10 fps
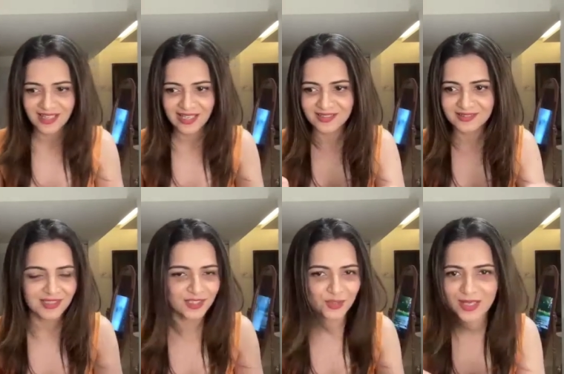
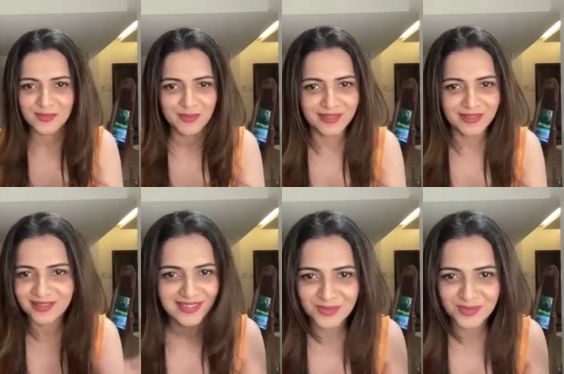USB.
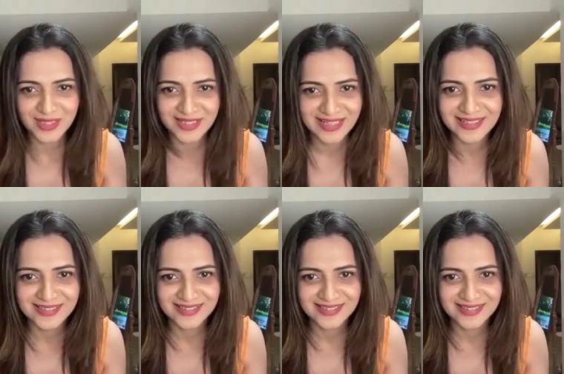It doesn't work, right?